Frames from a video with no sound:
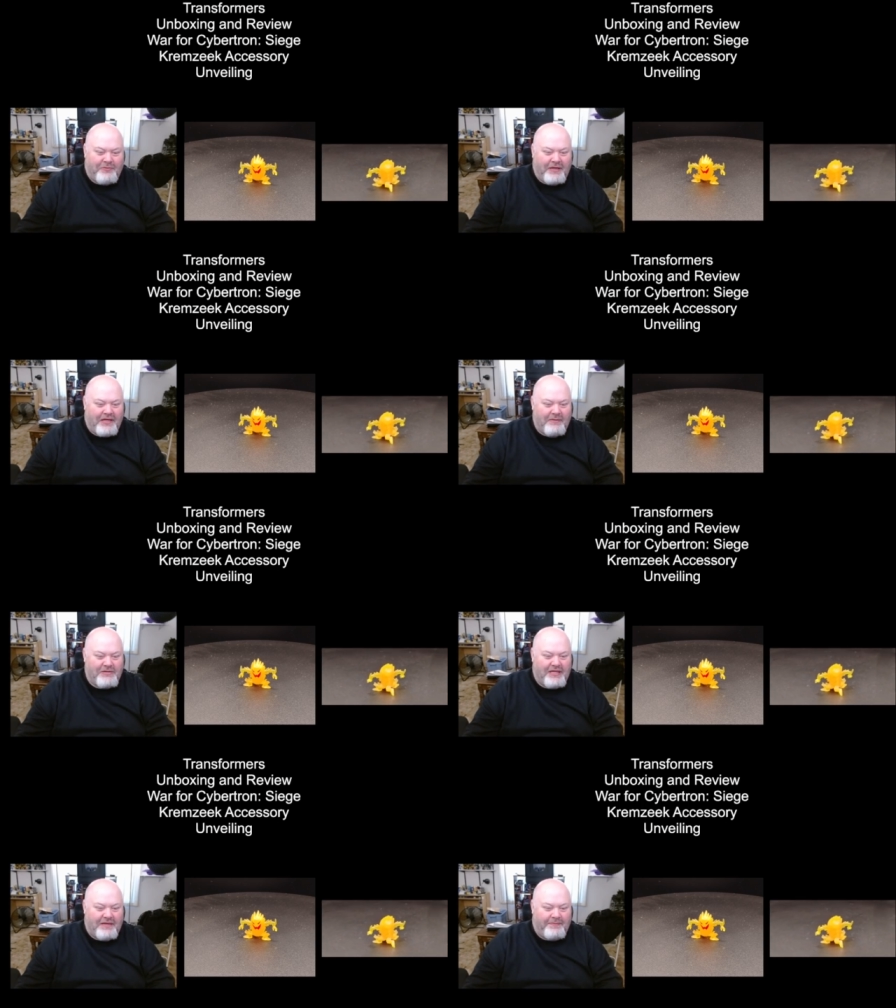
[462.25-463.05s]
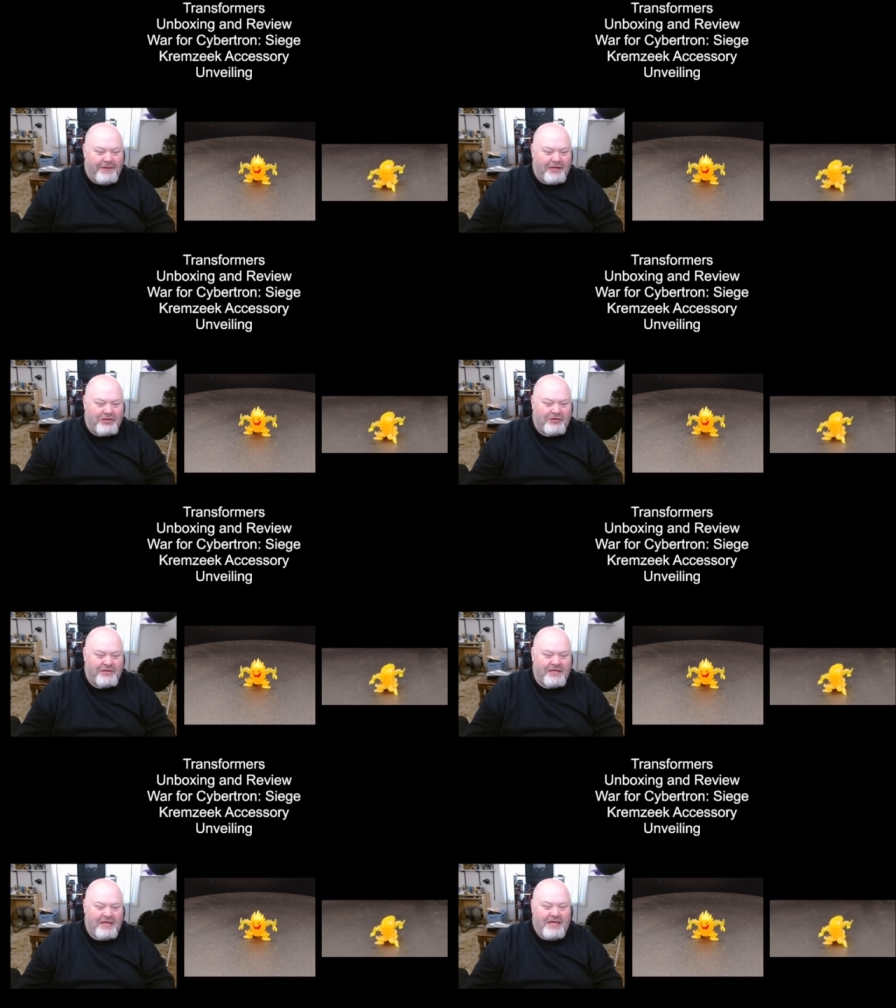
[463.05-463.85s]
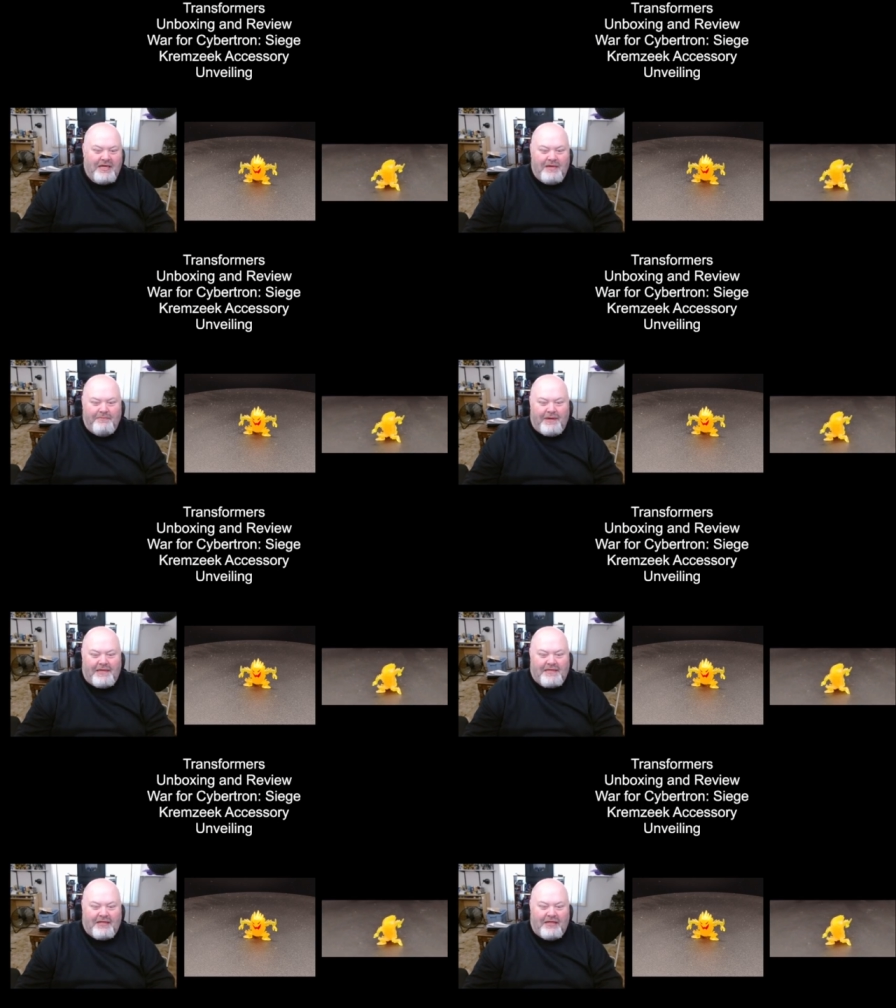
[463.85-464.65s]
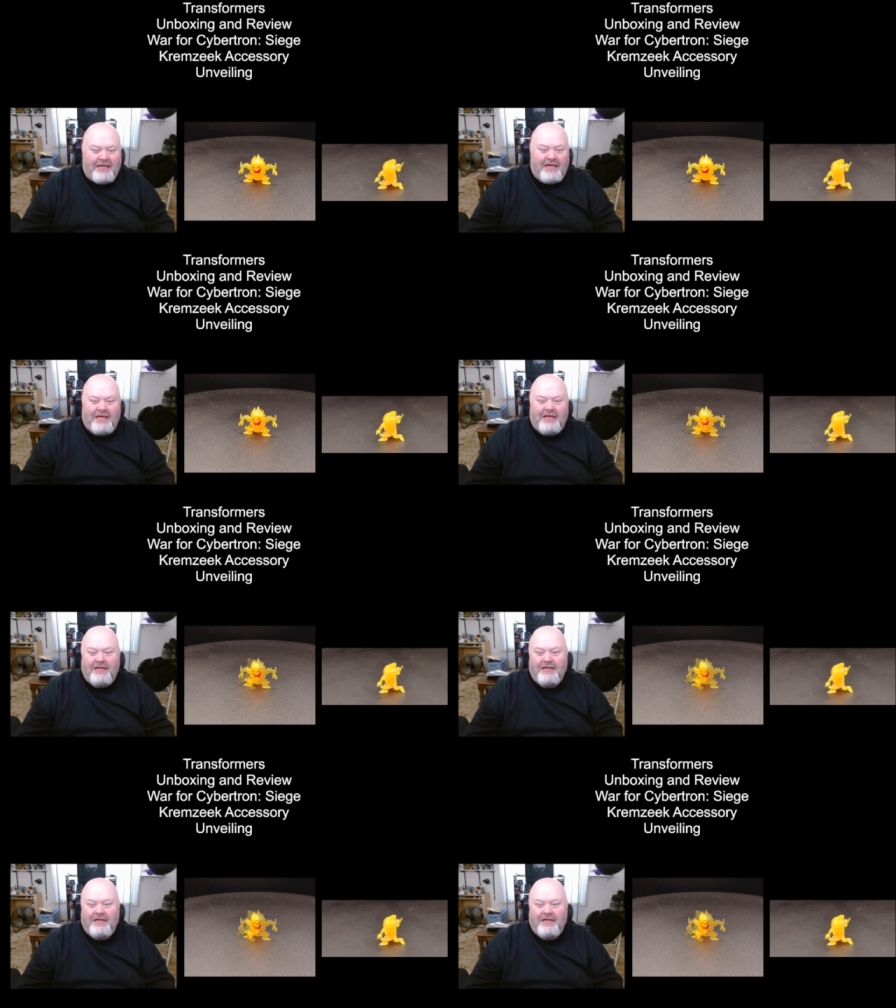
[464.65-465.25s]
When it comes to the pictures, basically